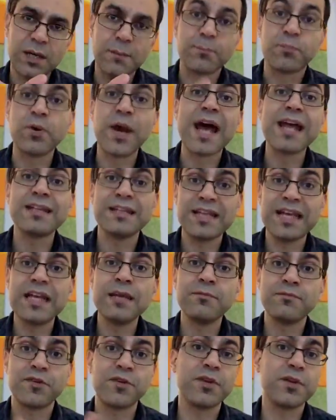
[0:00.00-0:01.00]
brand
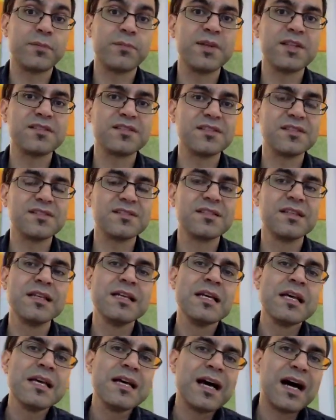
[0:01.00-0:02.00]
name for their business,
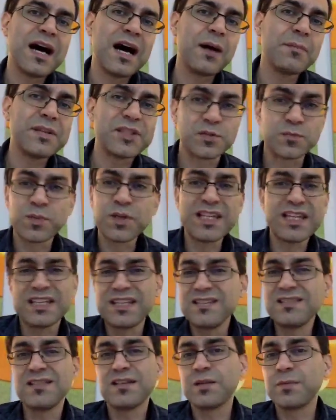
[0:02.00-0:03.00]
it's pretty
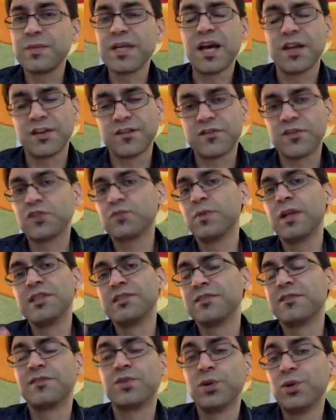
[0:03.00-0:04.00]
easy to be on the first
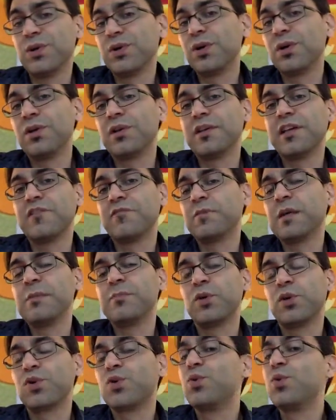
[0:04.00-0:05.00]
place of Google if
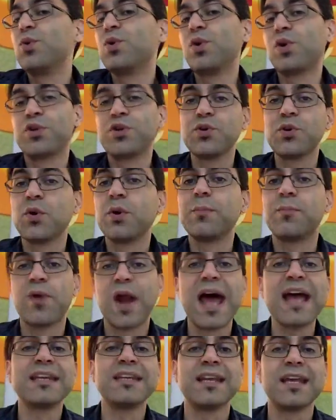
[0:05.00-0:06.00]
people Google your
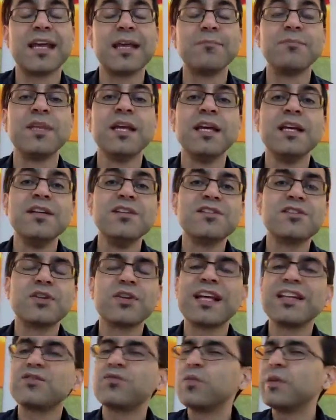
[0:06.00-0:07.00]
brand name. So
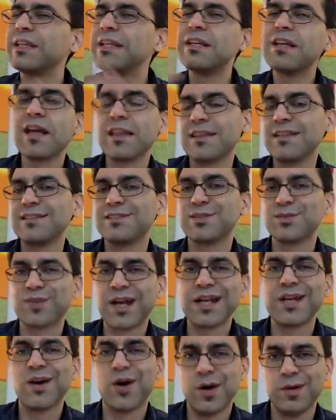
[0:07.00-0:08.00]
that's really nothing to
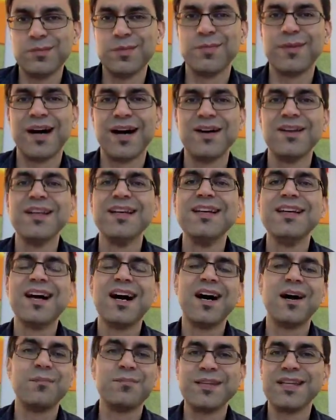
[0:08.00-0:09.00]
write home about
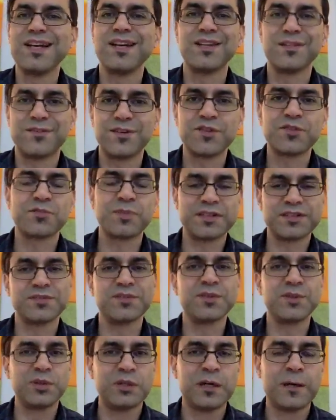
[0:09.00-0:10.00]
being on the first place
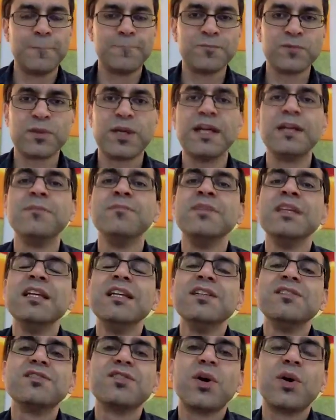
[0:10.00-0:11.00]
of Google, right?
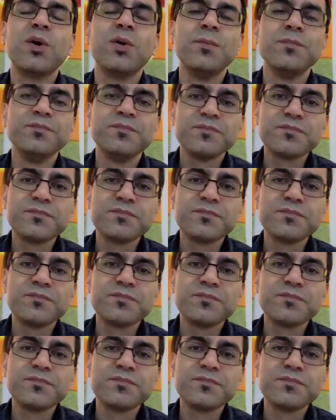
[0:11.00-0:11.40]
So